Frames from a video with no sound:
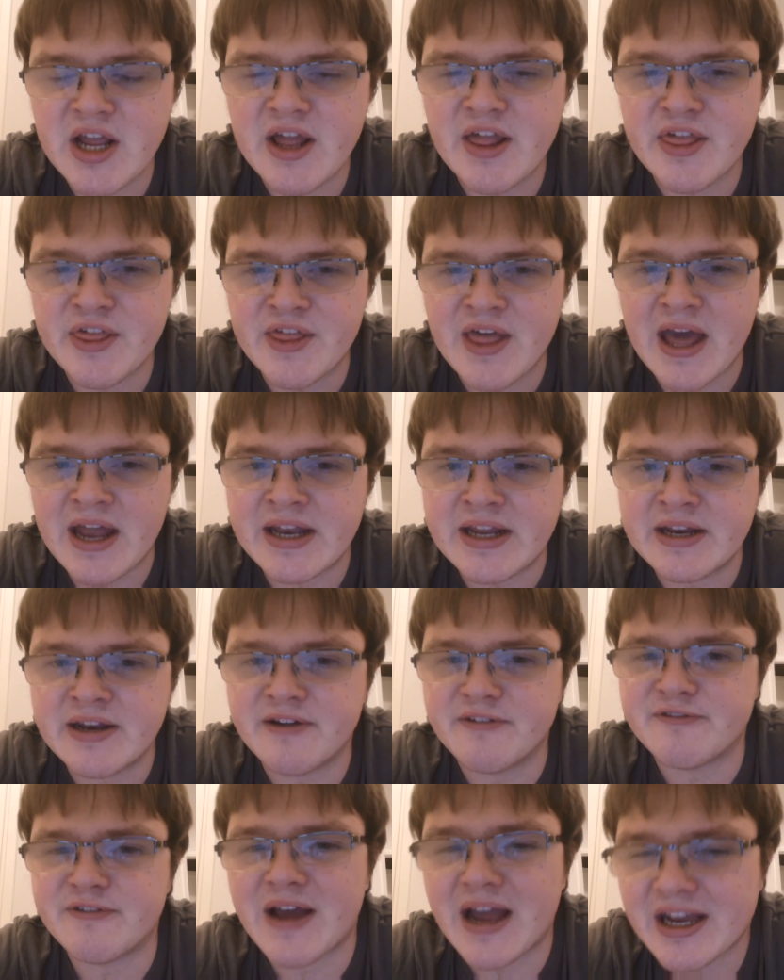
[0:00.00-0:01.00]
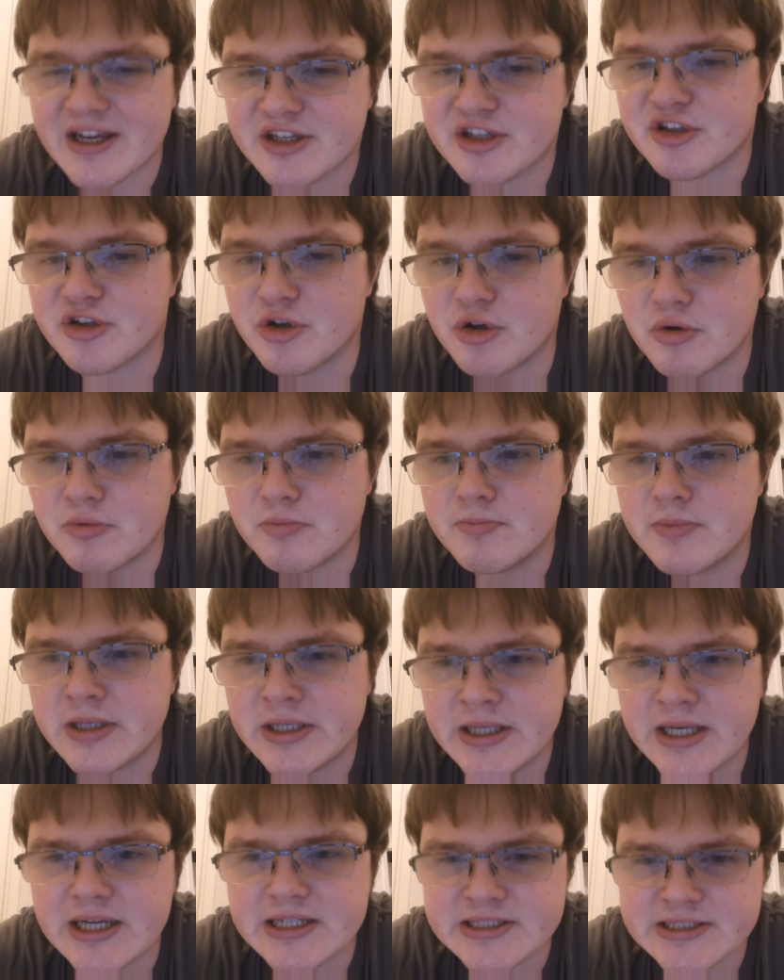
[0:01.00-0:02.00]
that in a vacuum,
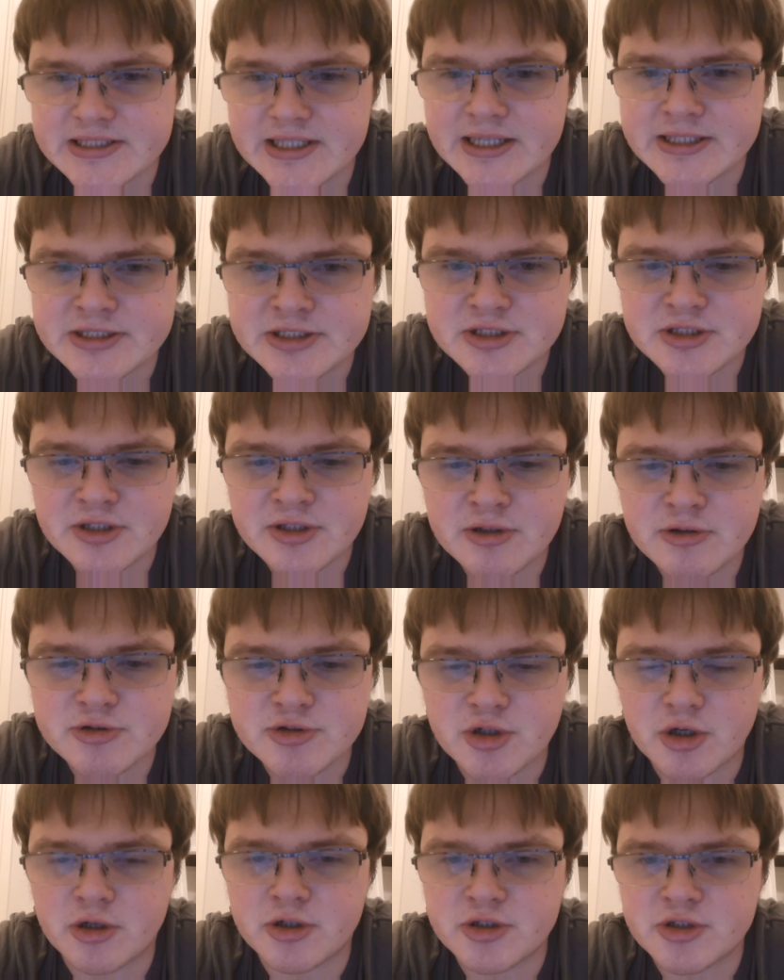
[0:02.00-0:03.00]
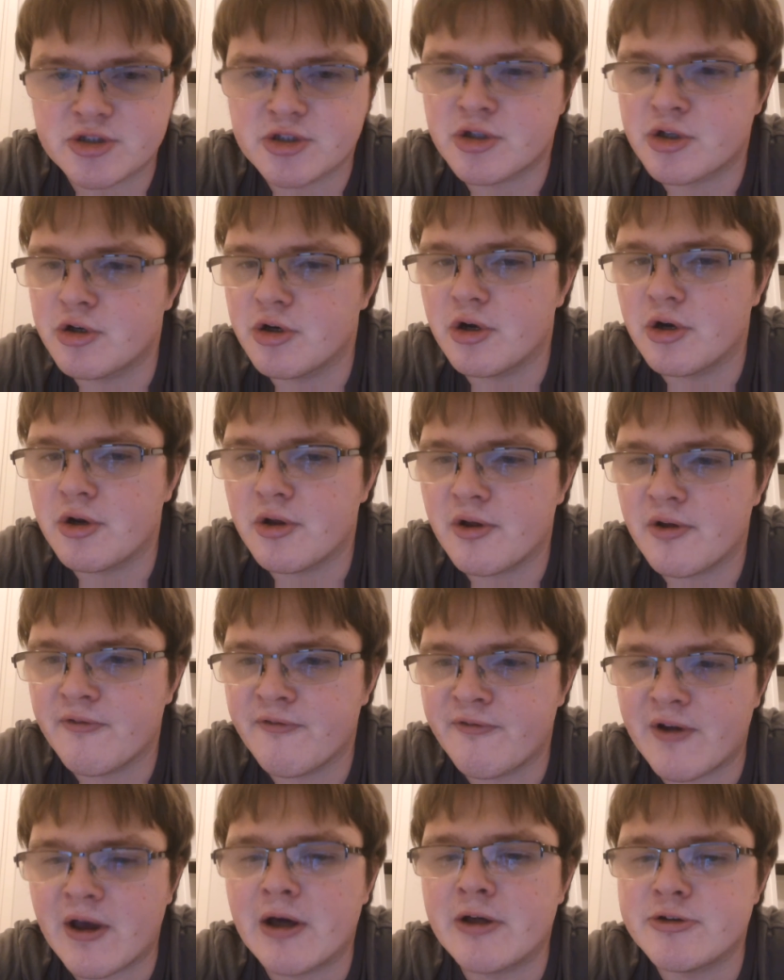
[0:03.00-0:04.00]
yes, those are good
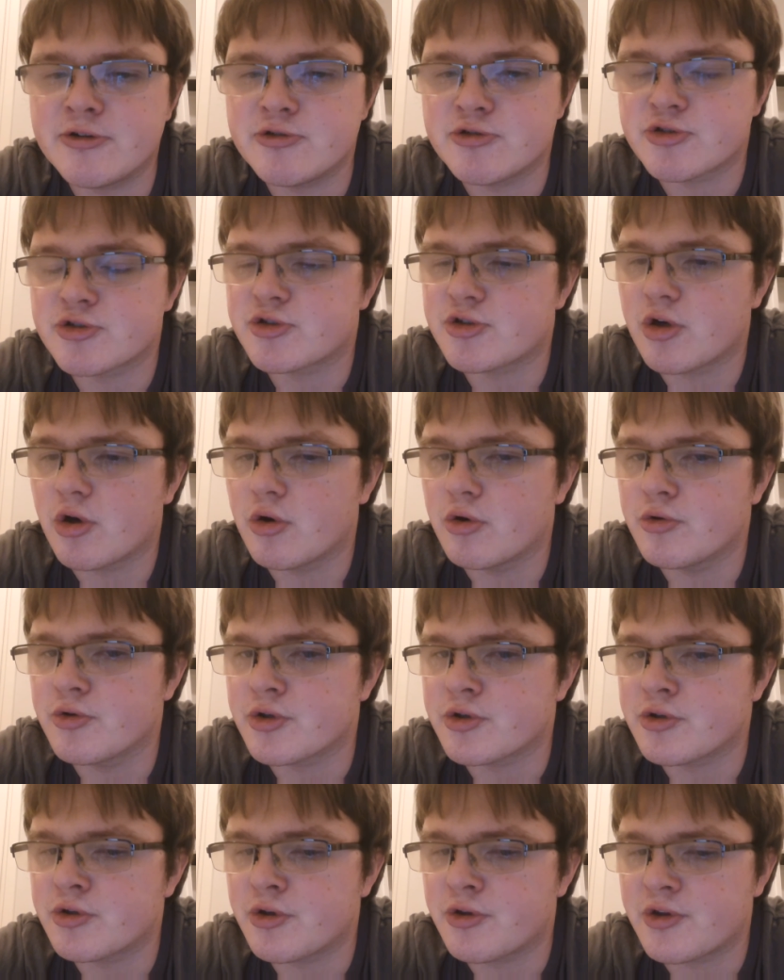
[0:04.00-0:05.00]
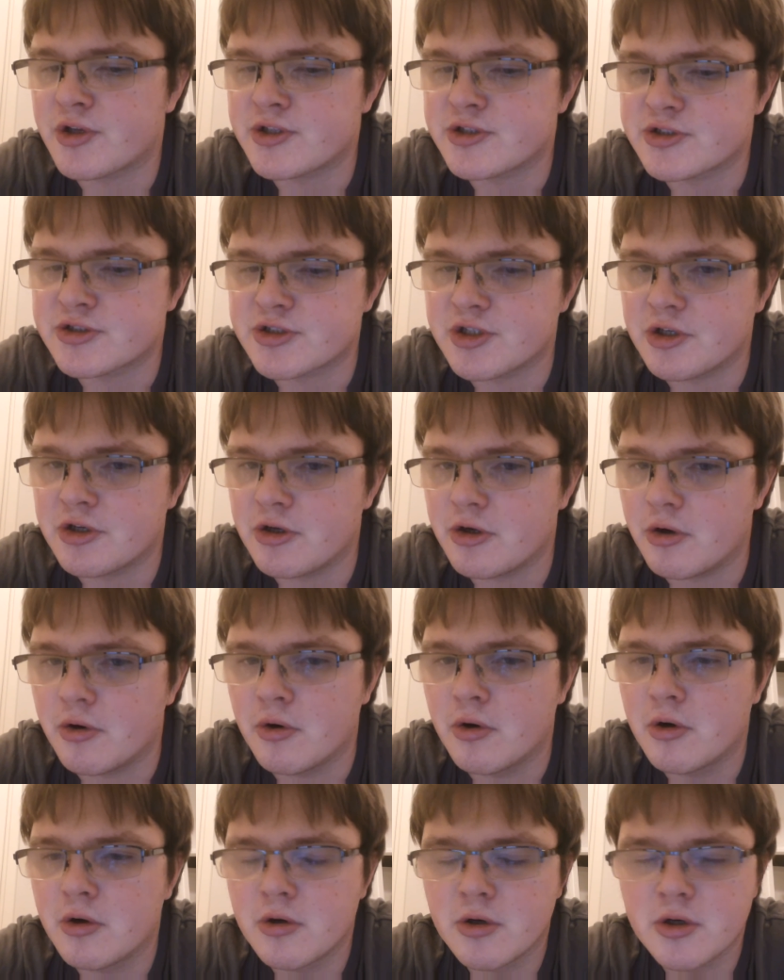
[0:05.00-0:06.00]
values to hold and good things to do.
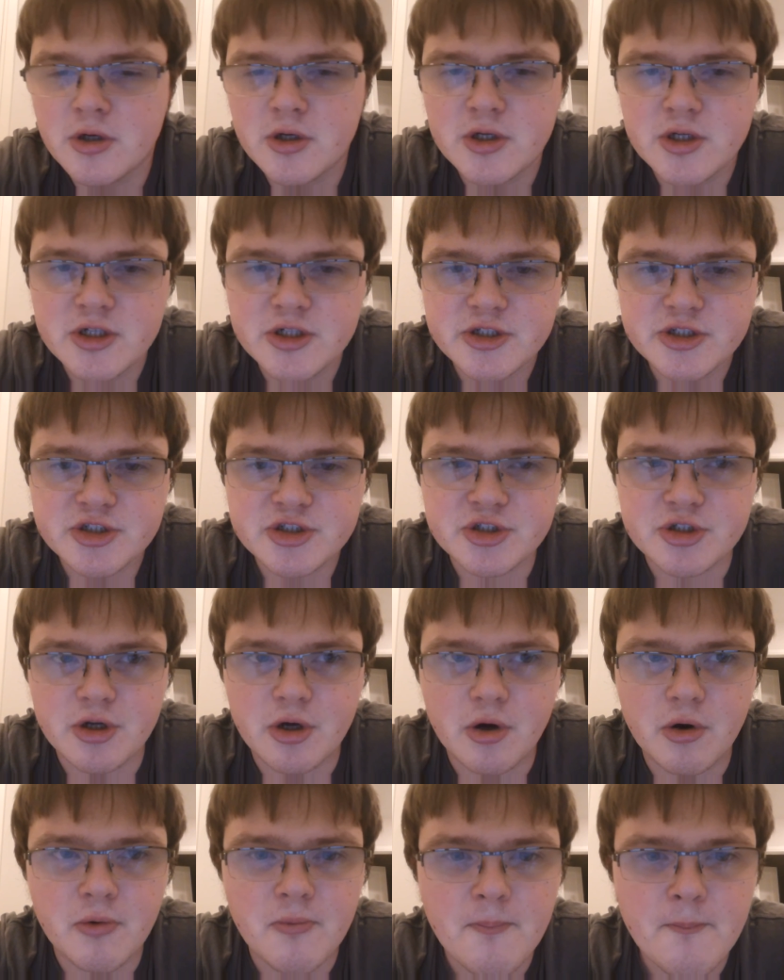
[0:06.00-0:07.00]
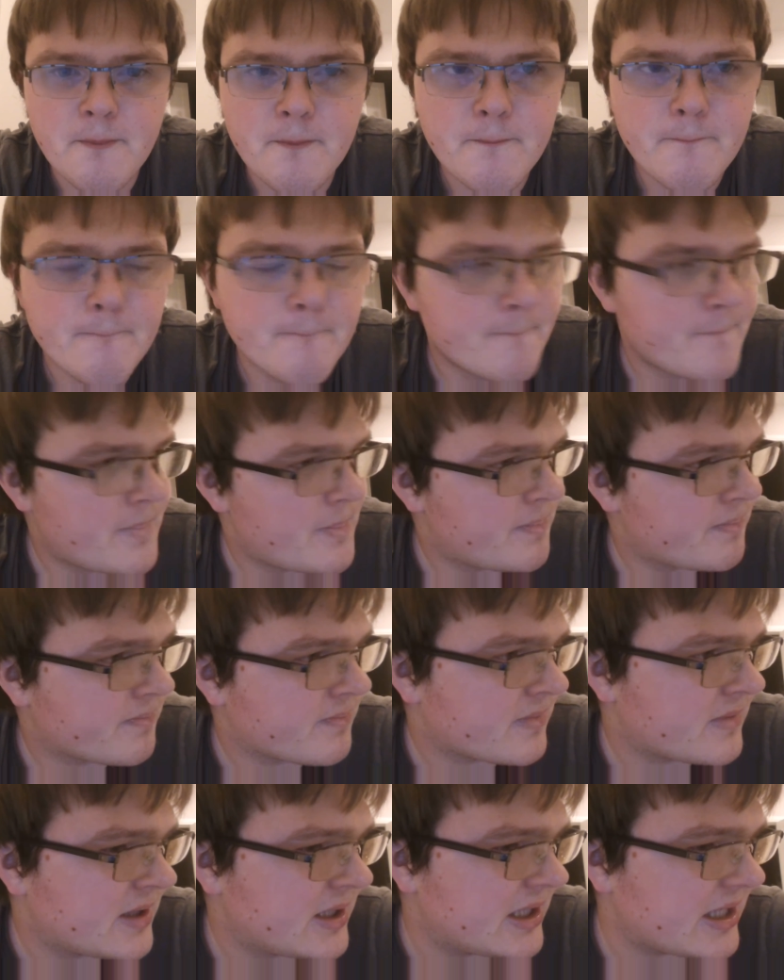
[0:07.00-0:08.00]
So,
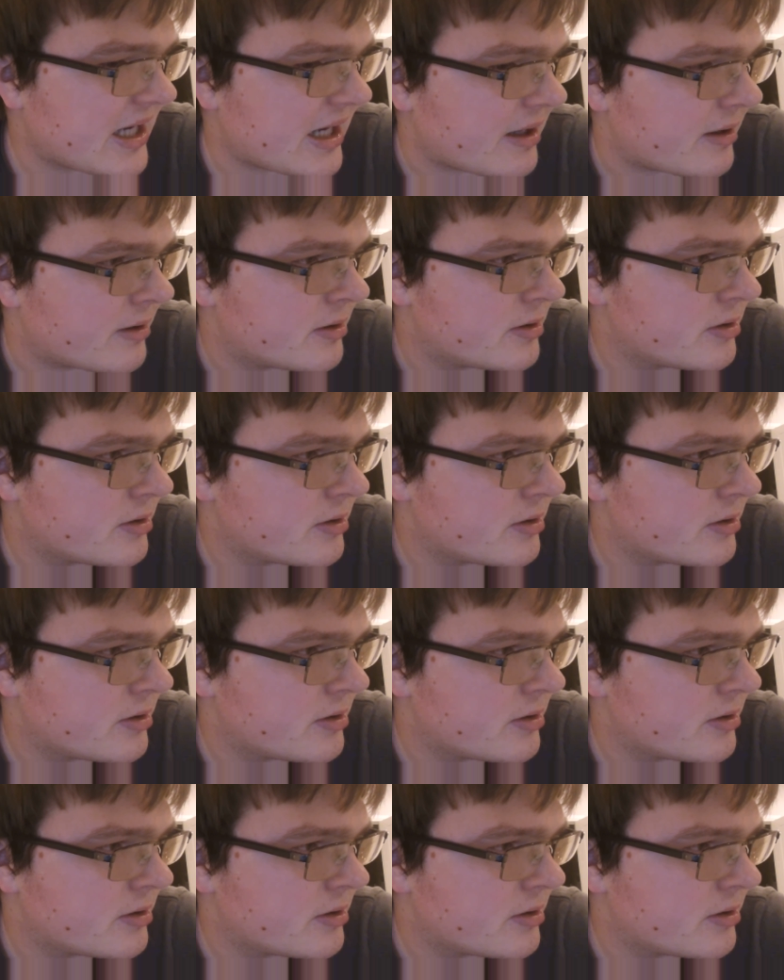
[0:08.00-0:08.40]
yeah.